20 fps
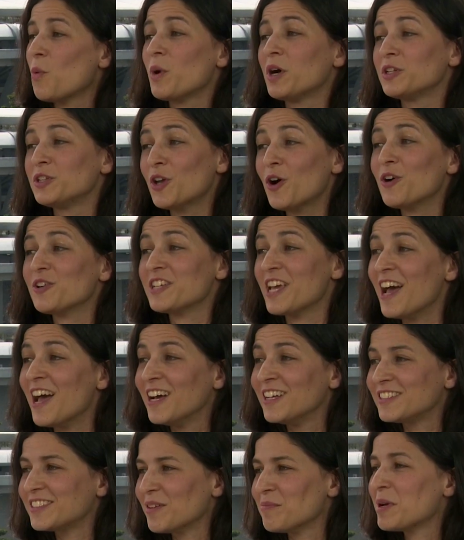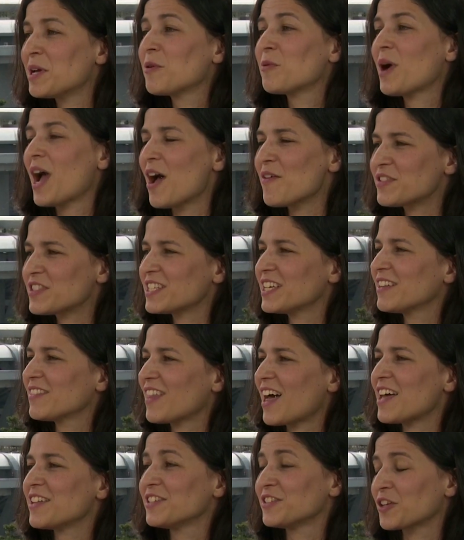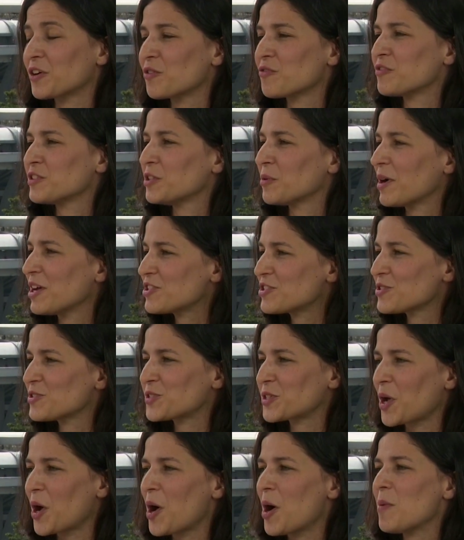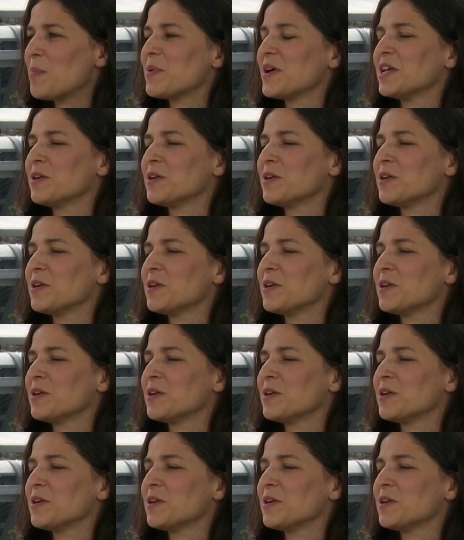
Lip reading: Well, not yet. I mean, we have seen that in the Confederations Cup,